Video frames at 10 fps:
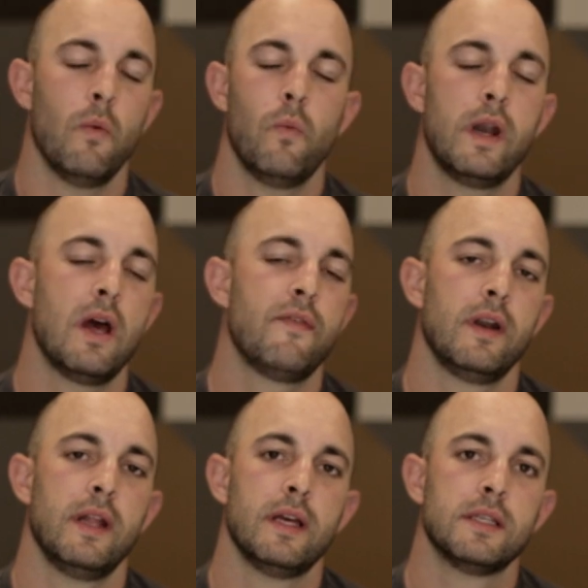
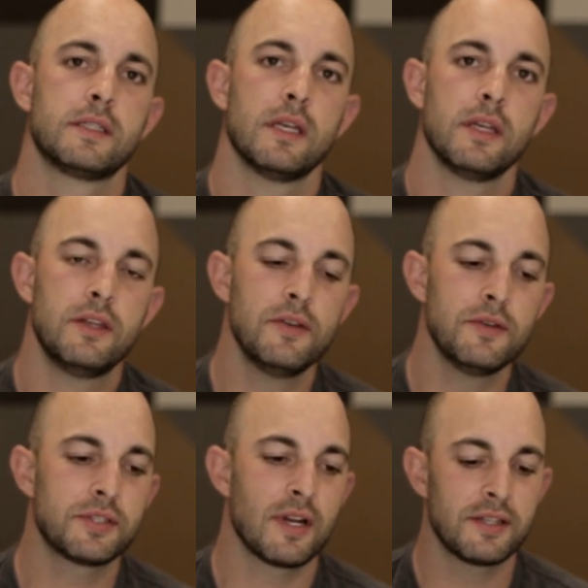Whatever it is,
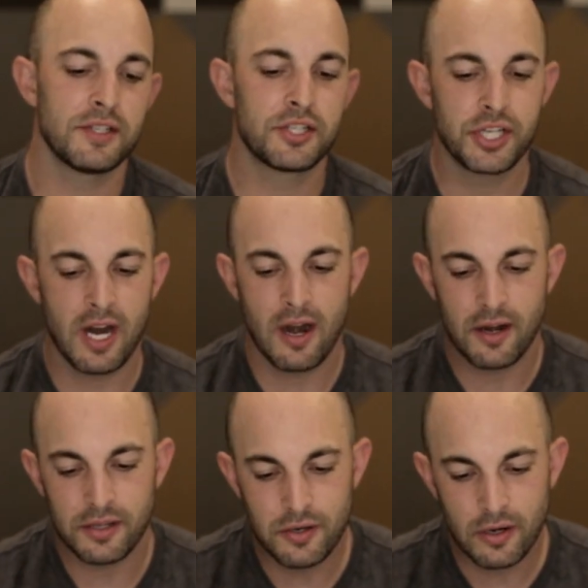you start to
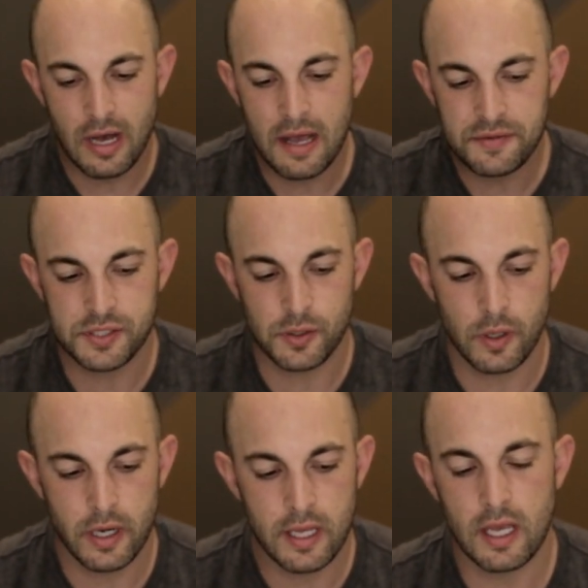share your life
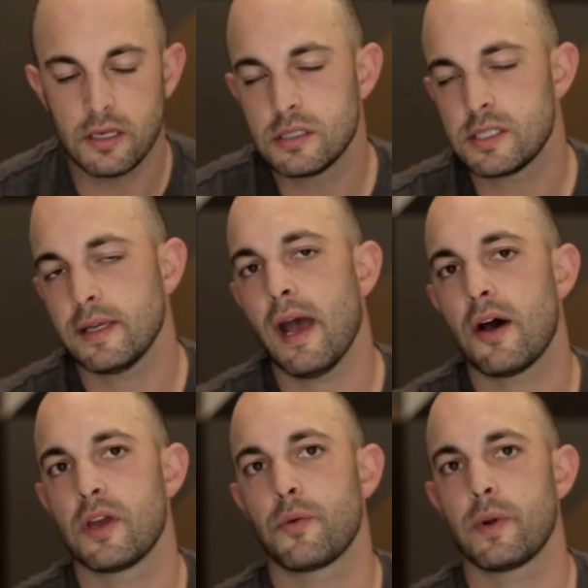story and you see
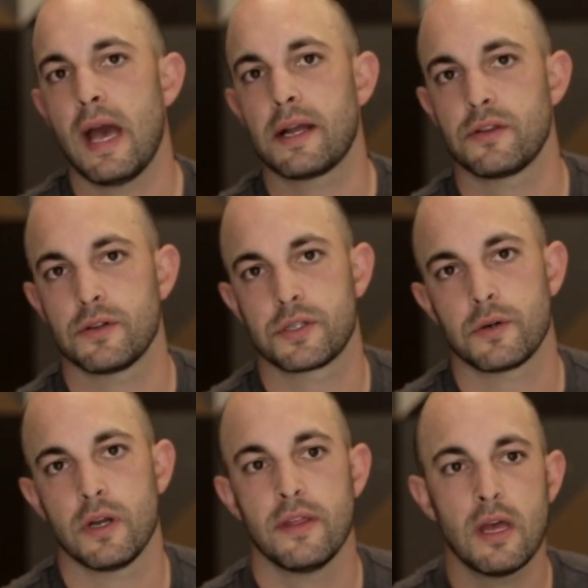how they react to their
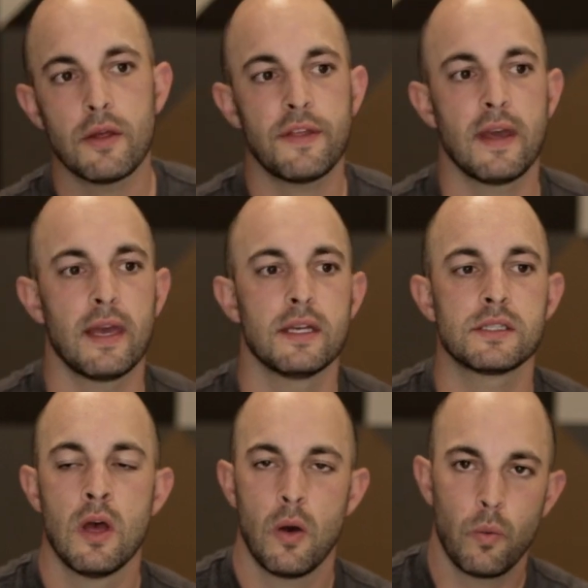story. The other thing
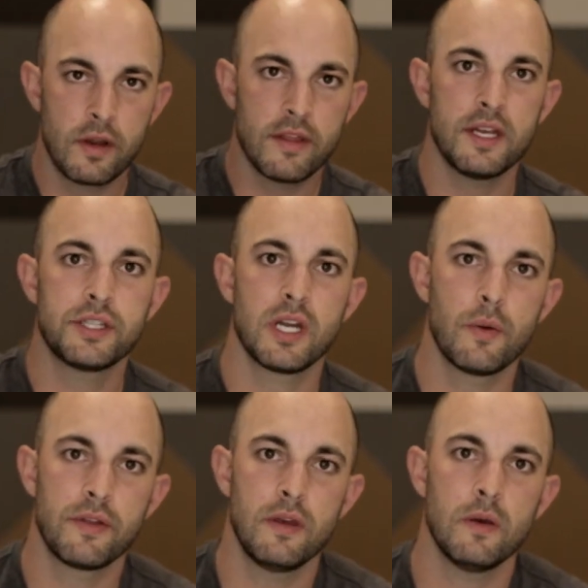is, what do they share
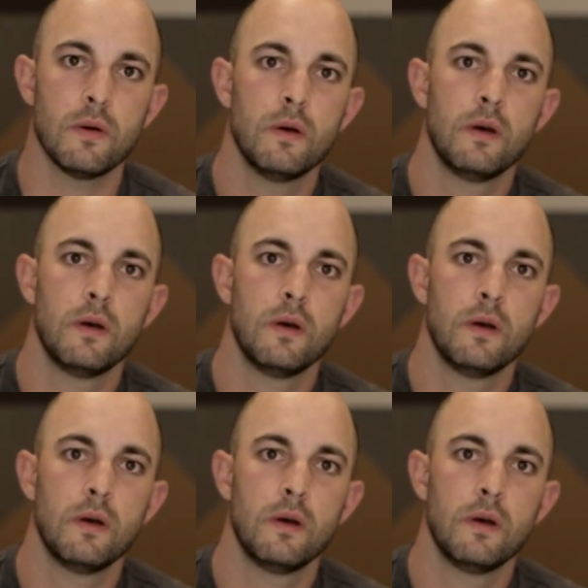with you?